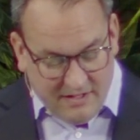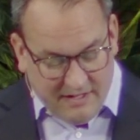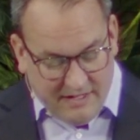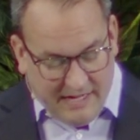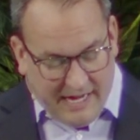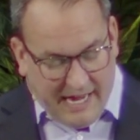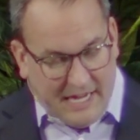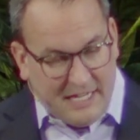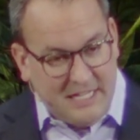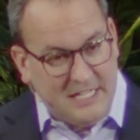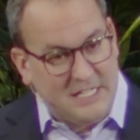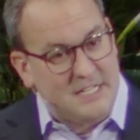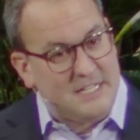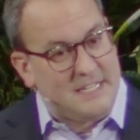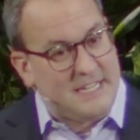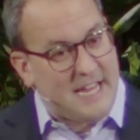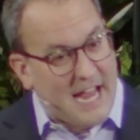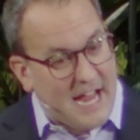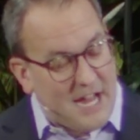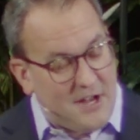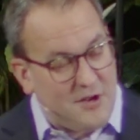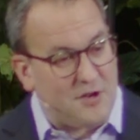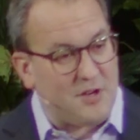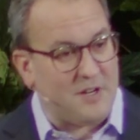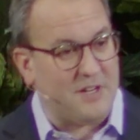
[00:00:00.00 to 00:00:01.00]
And in
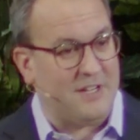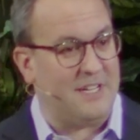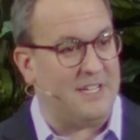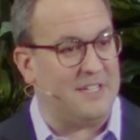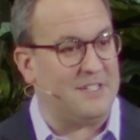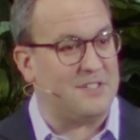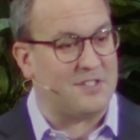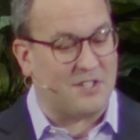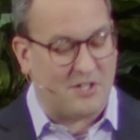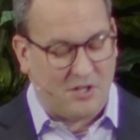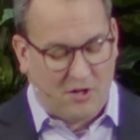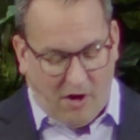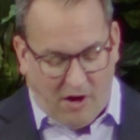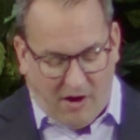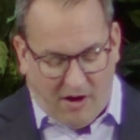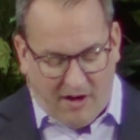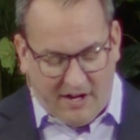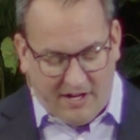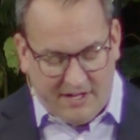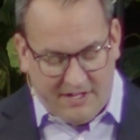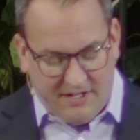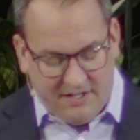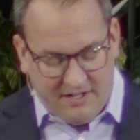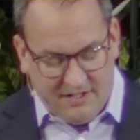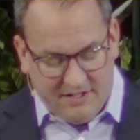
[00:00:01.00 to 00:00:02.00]
tenderness,
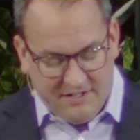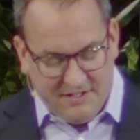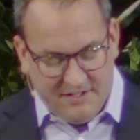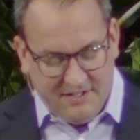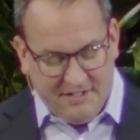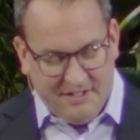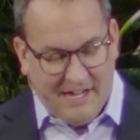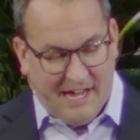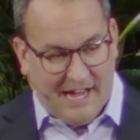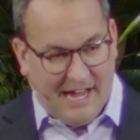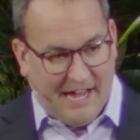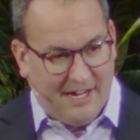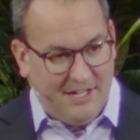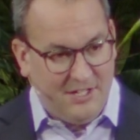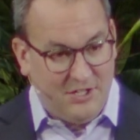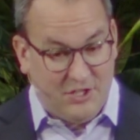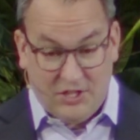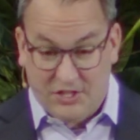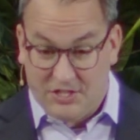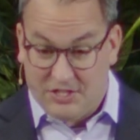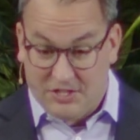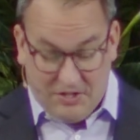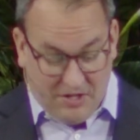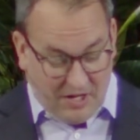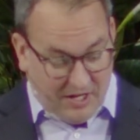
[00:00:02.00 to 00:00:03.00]
God
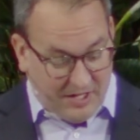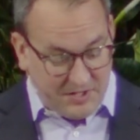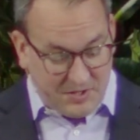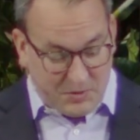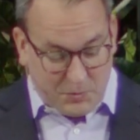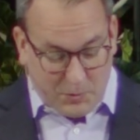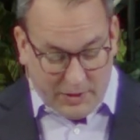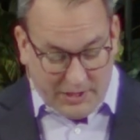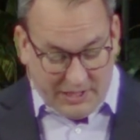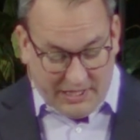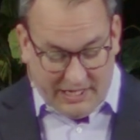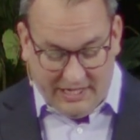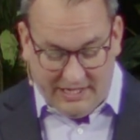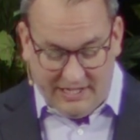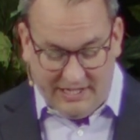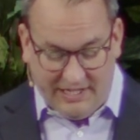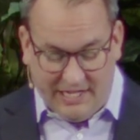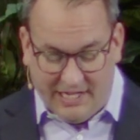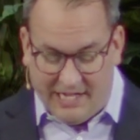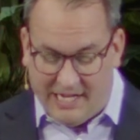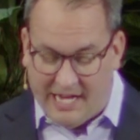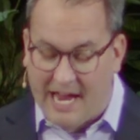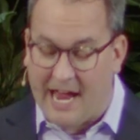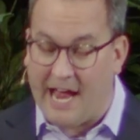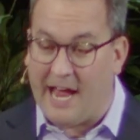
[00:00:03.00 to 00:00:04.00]
just does what
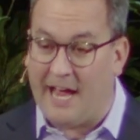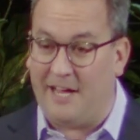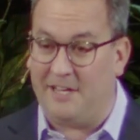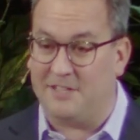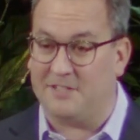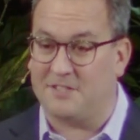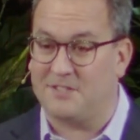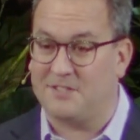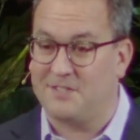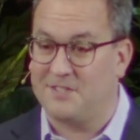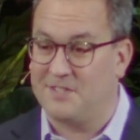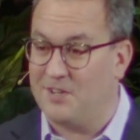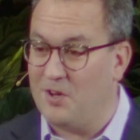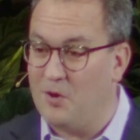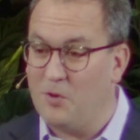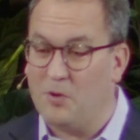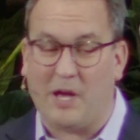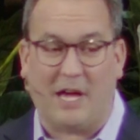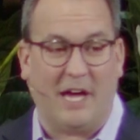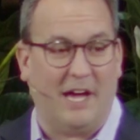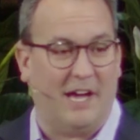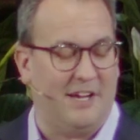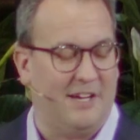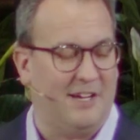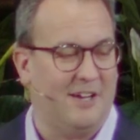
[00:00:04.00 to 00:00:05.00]
Gideon asks.
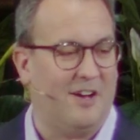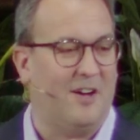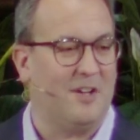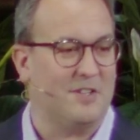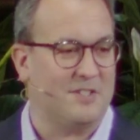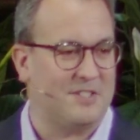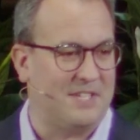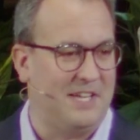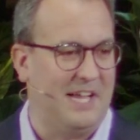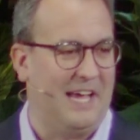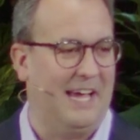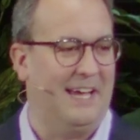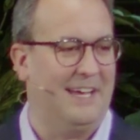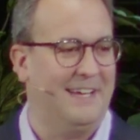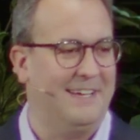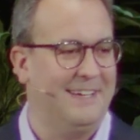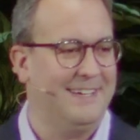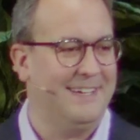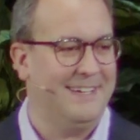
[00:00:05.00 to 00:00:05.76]
Okay, I'll stay.